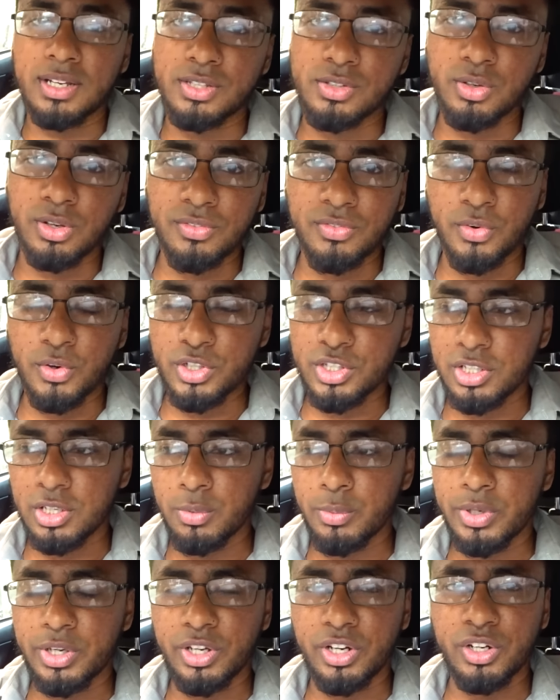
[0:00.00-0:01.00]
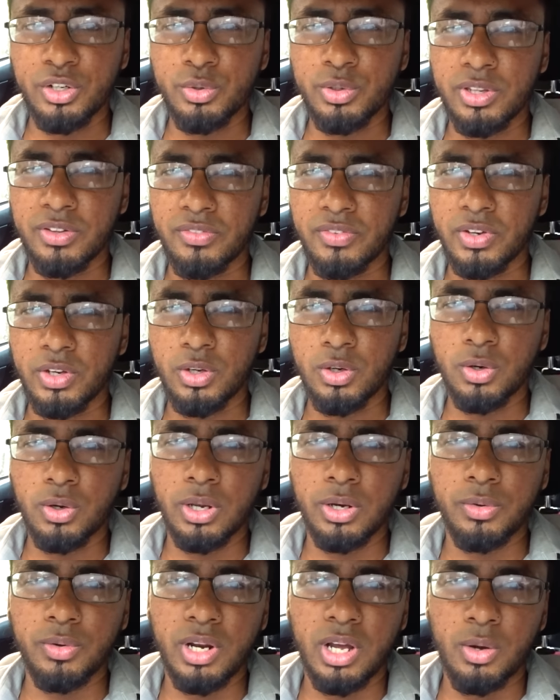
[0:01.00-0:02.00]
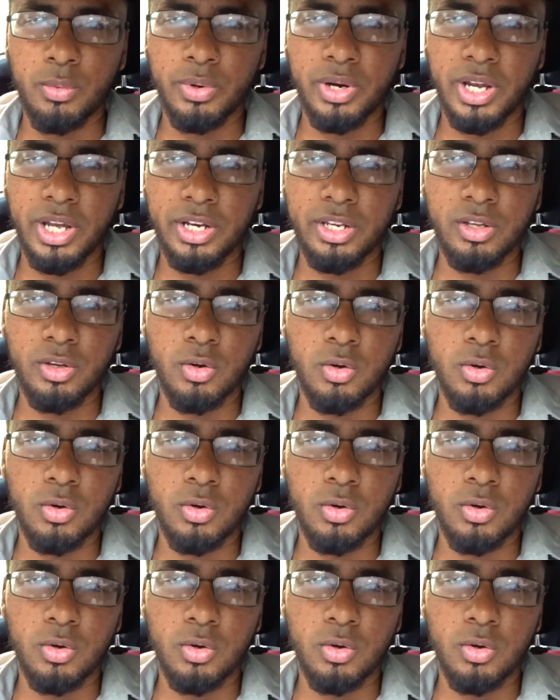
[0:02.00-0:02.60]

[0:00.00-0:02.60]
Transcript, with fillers: So unfortunately, we couldn't do the video, and now we're heading